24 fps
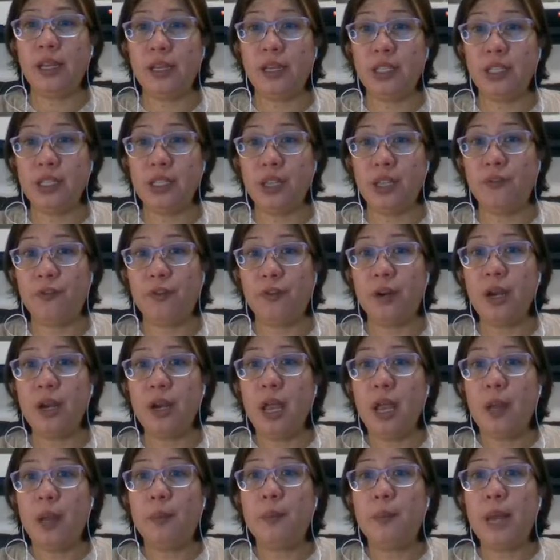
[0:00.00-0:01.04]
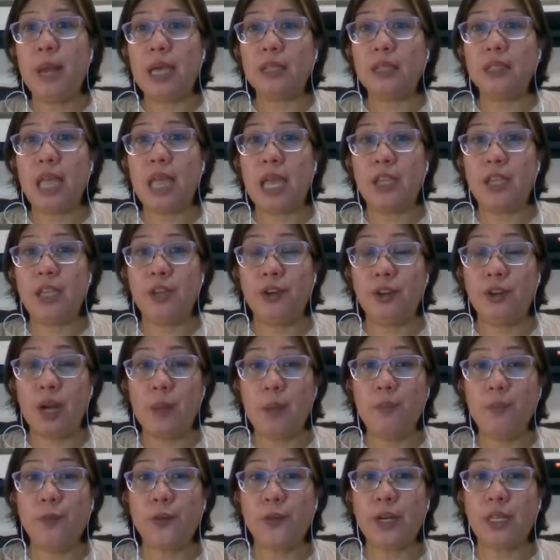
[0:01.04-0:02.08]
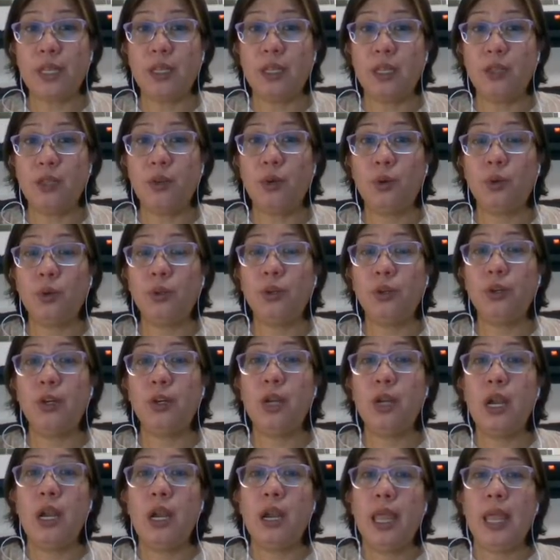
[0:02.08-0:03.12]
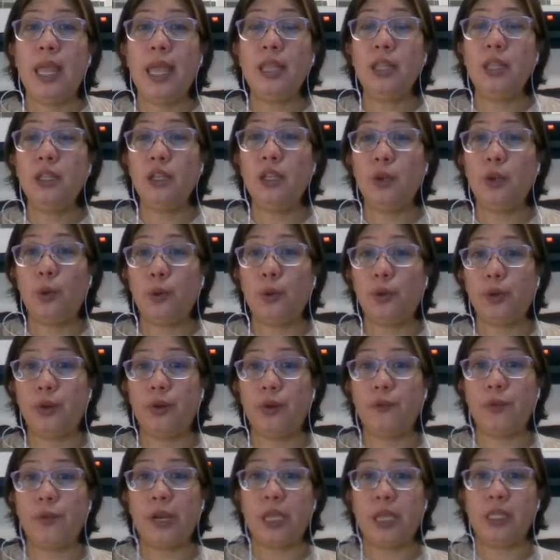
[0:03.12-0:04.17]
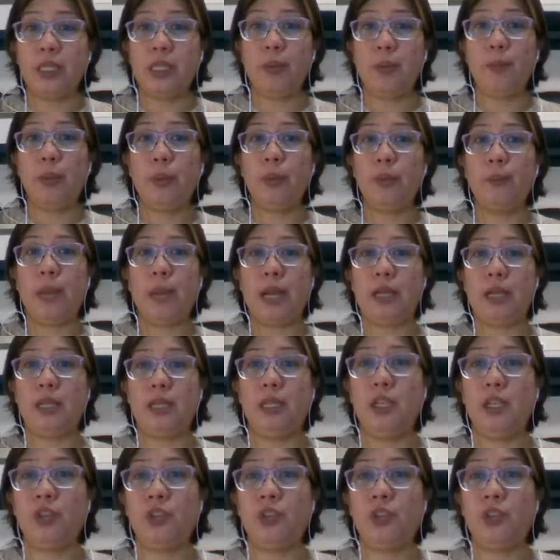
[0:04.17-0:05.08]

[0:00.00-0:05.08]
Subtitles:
receiver block diagram for an encoder and a decoder for a simple parity